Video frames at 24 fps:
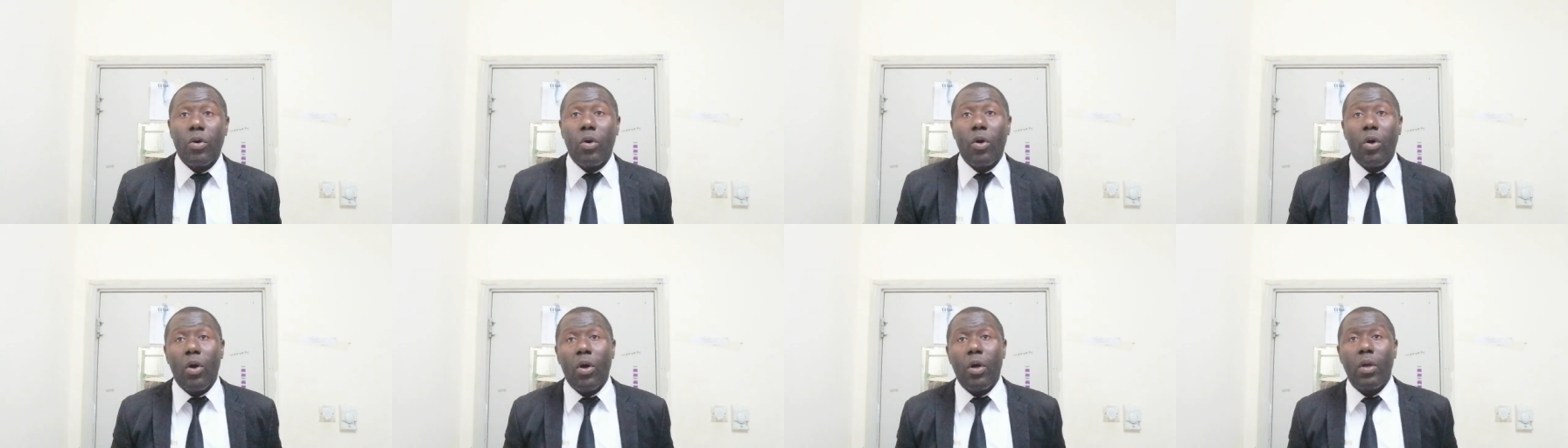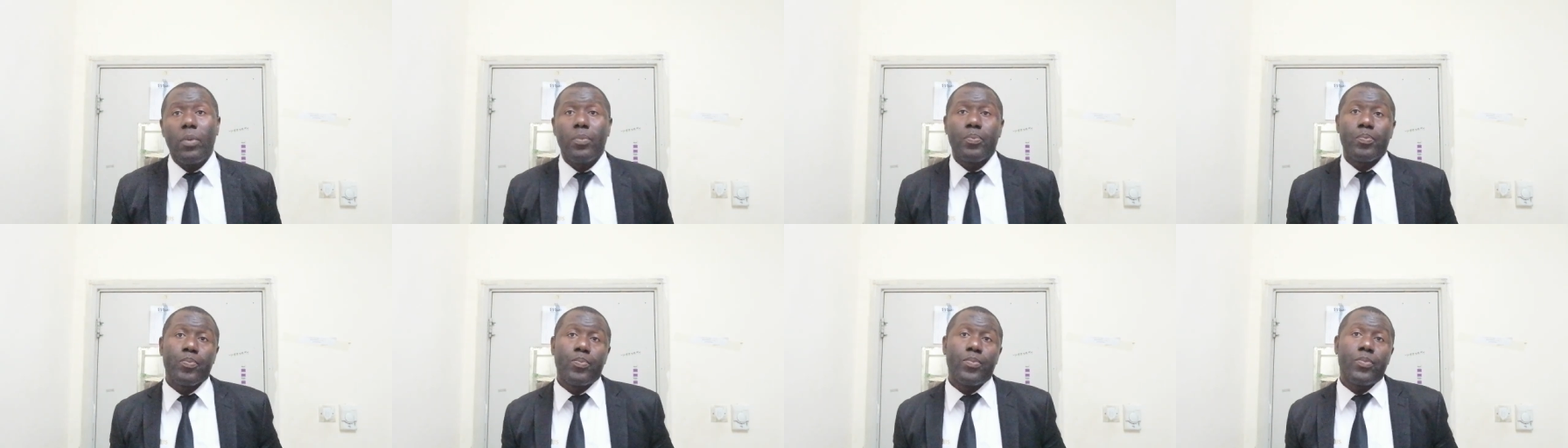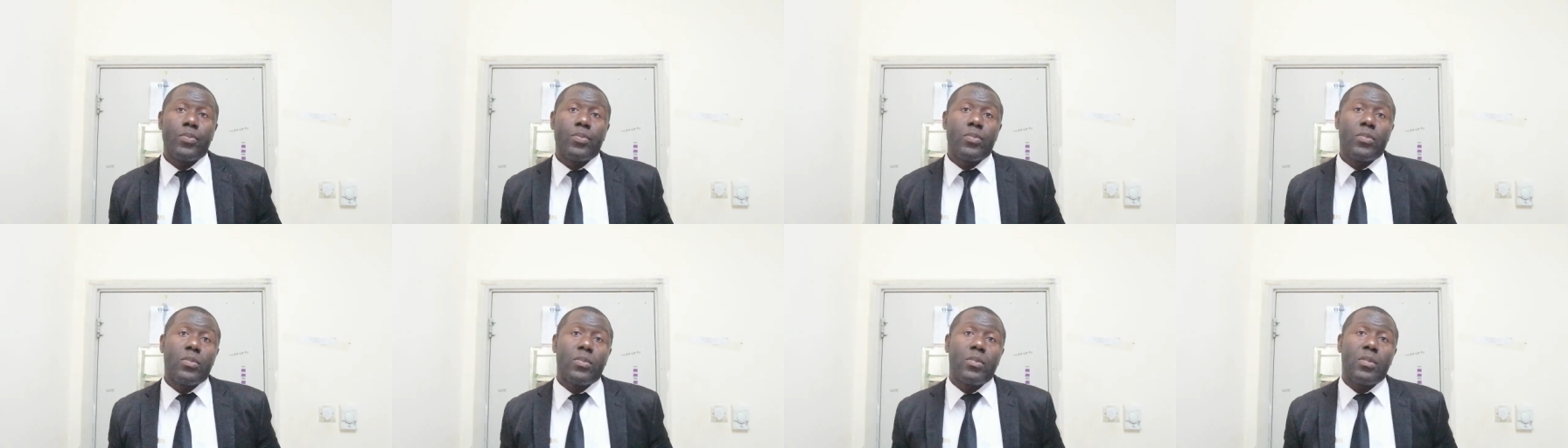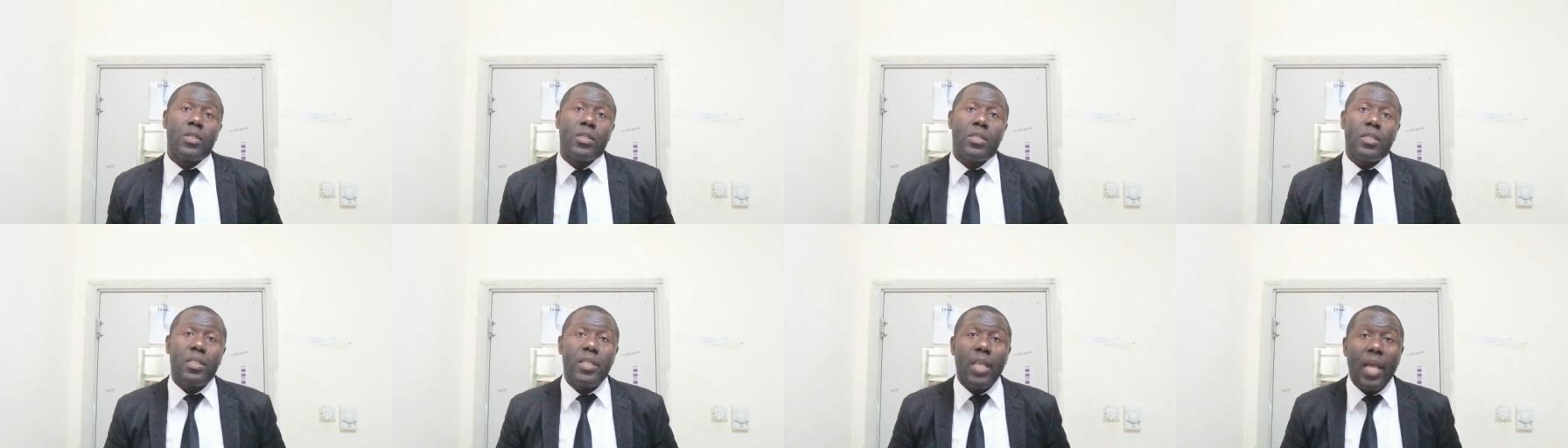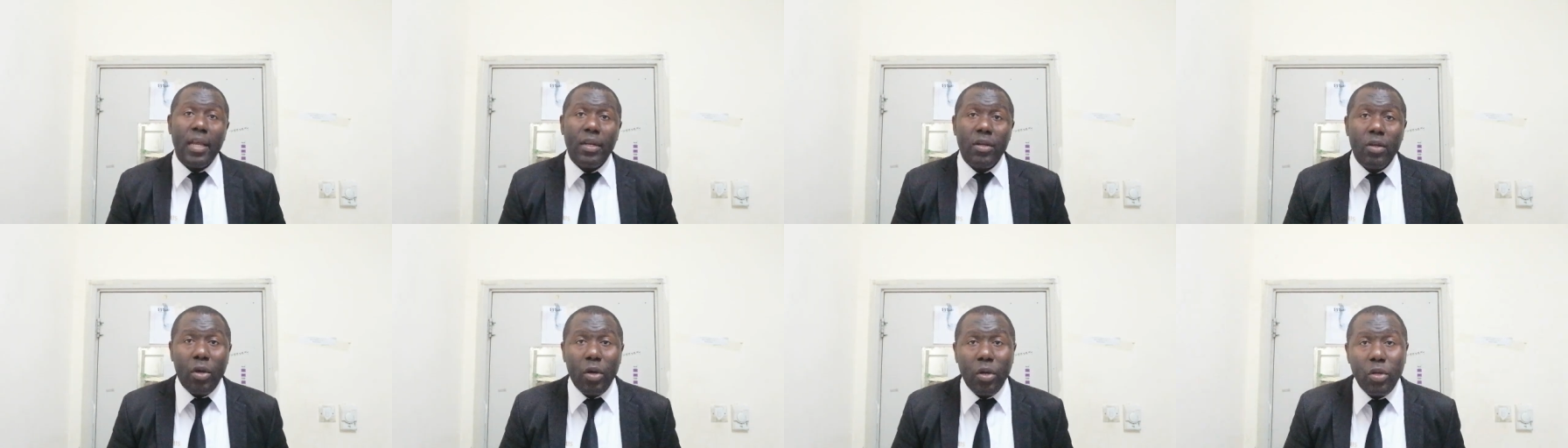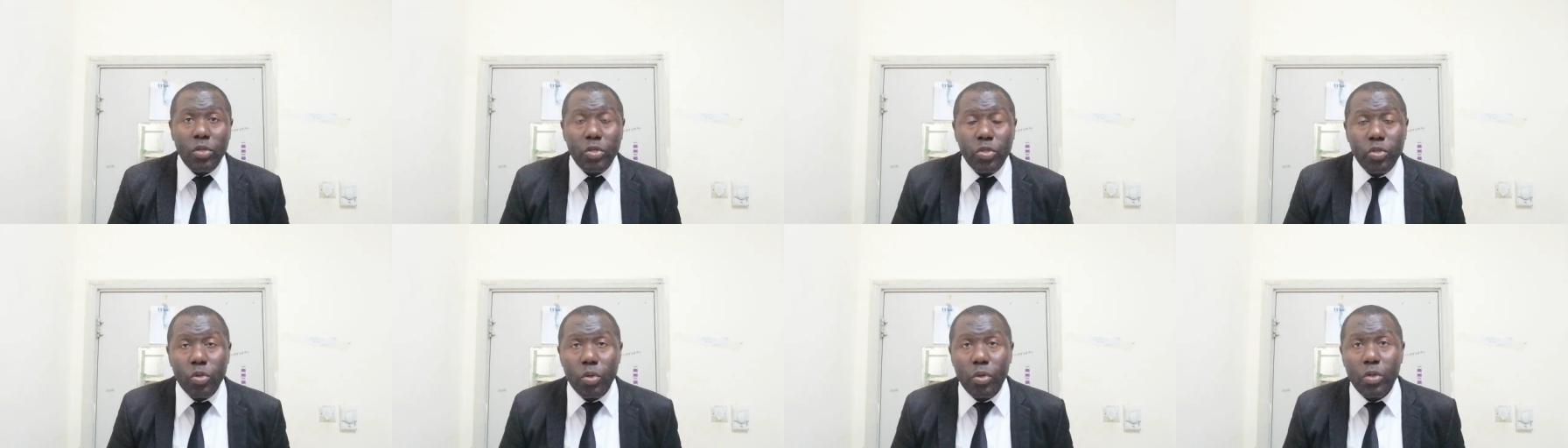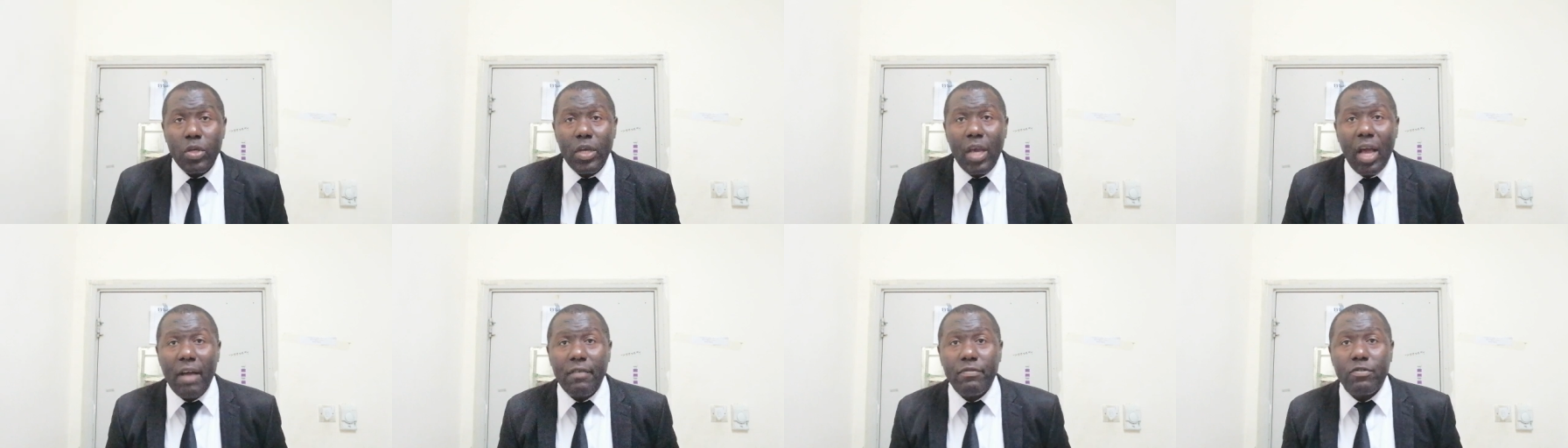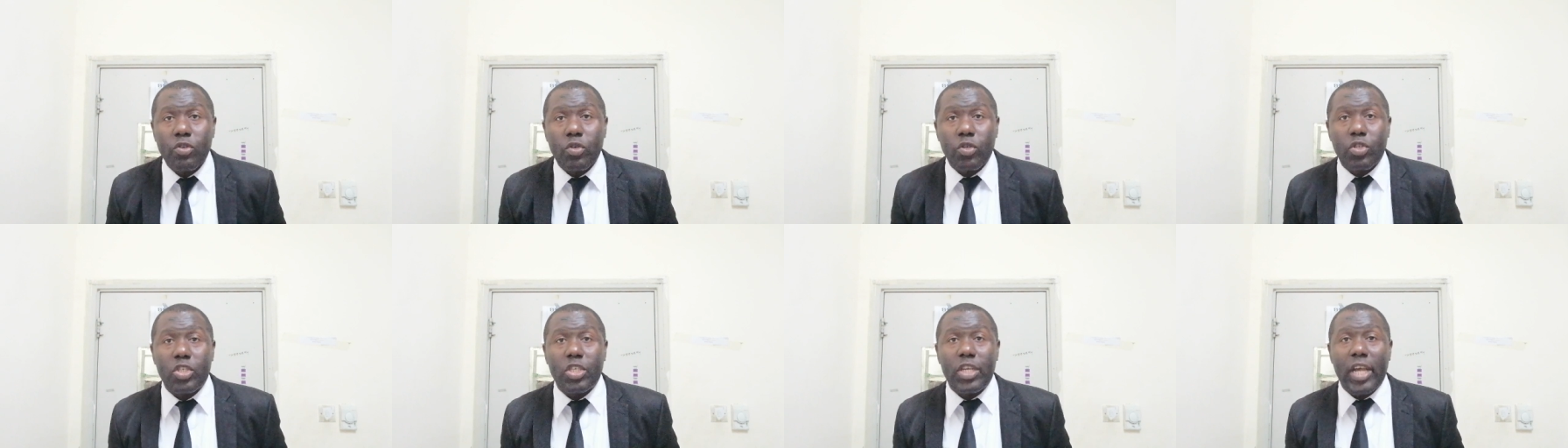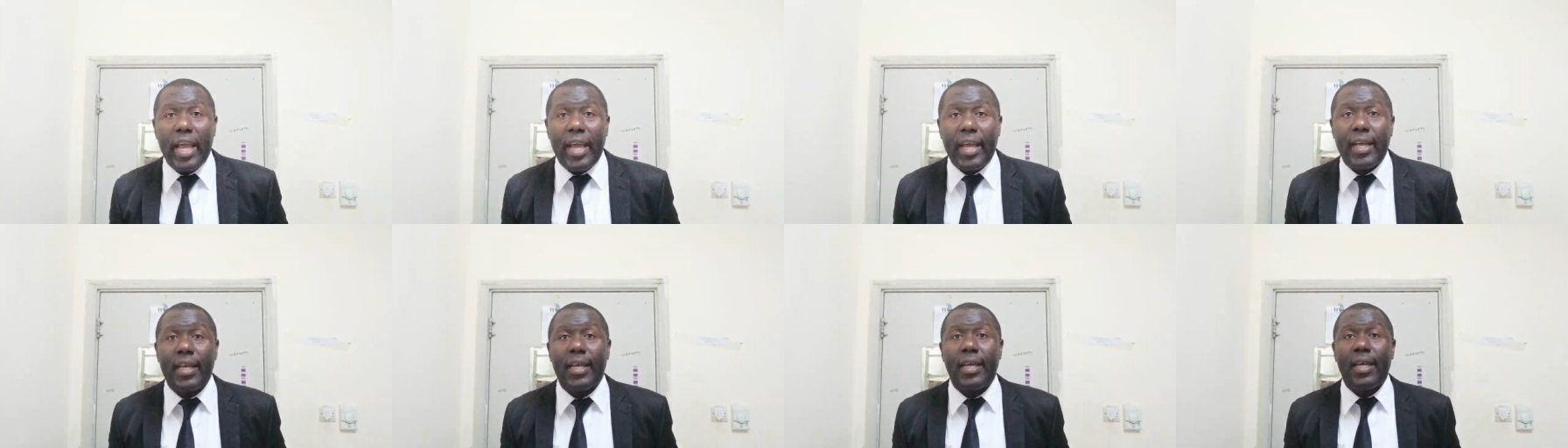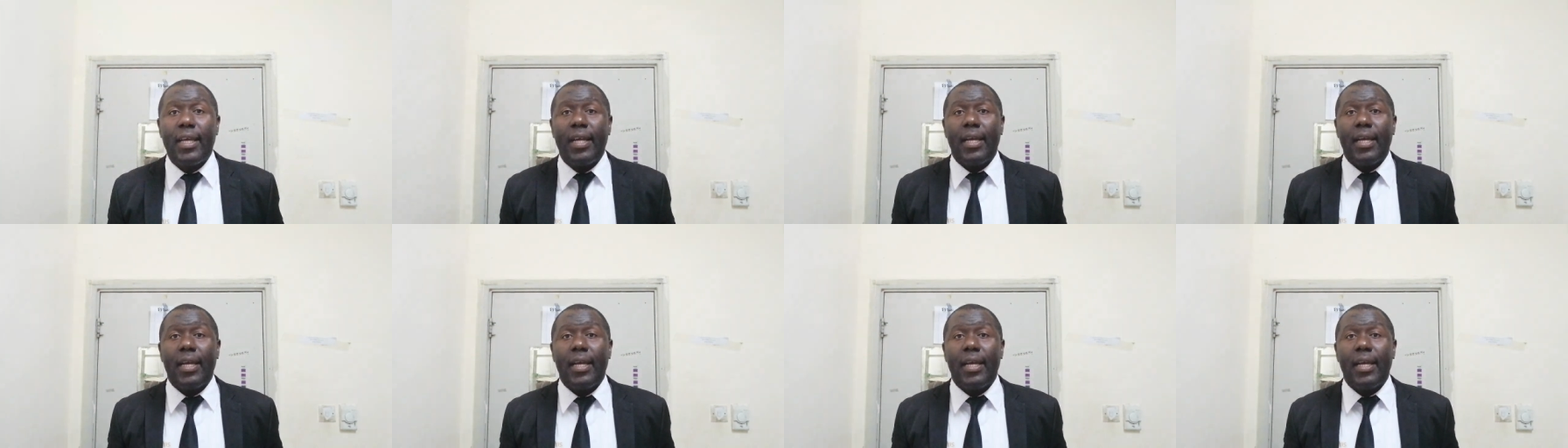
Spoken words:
Or then also you have to check,